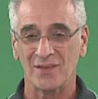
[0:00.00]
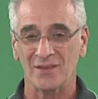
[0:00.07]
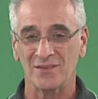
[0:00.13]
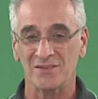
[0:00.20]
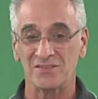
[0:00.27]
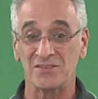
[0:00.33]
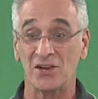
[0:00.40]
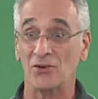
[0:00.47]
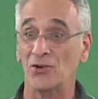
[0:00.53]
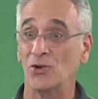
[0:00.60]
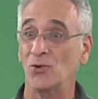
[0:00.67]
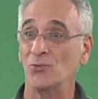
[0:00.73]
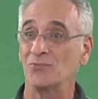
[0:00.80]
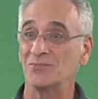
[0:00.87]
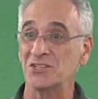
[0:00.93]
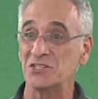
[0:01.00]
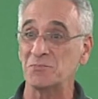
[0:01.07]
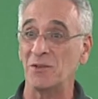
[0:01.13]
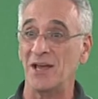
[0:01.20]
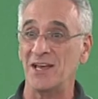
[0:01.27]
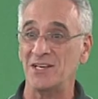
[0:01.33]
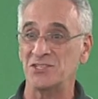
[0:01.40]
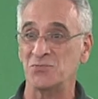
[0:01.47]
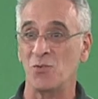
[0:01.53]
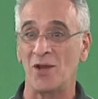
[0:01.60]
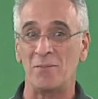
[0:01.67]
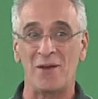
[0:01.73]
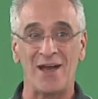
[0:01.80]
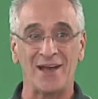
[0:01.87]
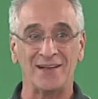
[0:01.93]
stereo displays way
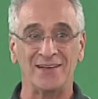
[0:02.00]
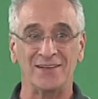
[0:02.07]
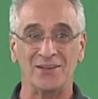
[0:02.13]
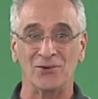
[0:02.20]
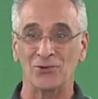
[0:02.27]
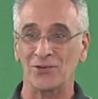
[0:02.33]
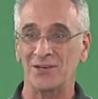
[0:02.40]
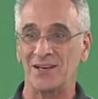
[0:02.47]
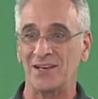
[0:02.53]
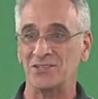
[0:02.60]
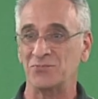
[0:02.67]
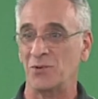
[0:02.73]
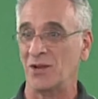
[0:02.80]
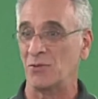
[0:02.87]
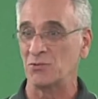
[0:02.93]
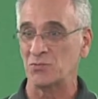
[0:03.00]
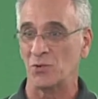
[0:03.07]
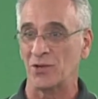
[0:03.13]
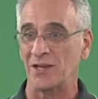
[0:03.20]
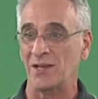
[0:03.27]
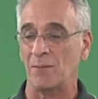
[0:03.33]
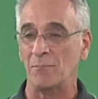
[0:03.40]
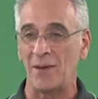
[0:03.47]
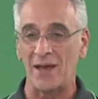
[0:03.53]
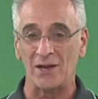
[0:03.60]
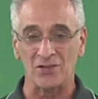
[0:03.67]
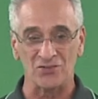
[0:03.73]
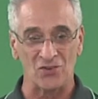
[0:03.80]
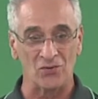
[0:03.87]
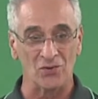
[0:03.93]
back in the early days when I was working on
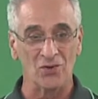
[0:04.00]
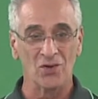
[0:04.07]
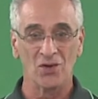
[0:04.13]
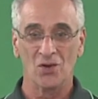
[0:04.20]
Battlezone.